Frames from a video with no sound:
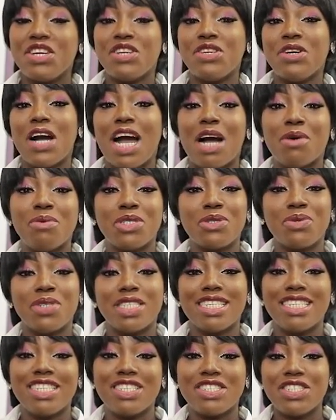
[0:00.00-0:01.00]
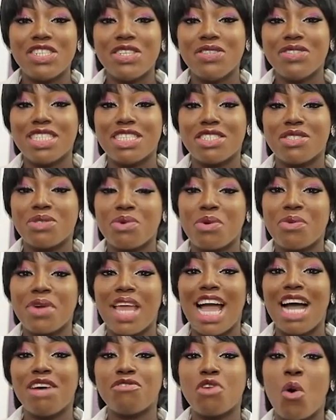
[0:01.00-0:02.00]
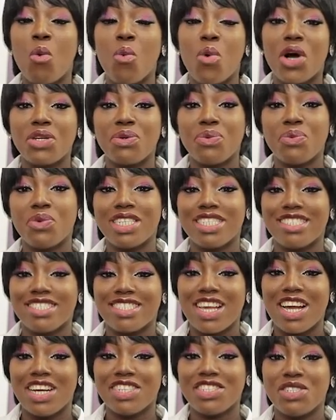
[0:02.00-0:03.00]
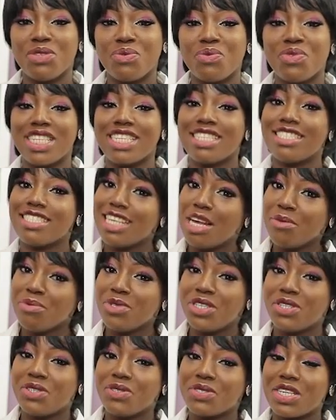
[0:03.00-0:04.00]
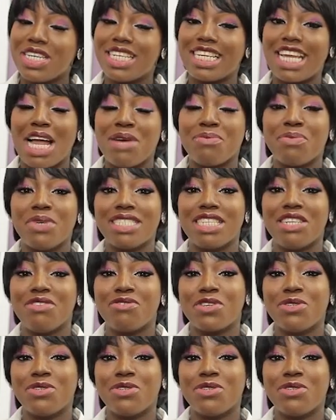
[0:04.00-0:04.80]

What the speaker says: You know how we do it on the show. This is where we have a one-on-one discussion with exceptionals on campus and of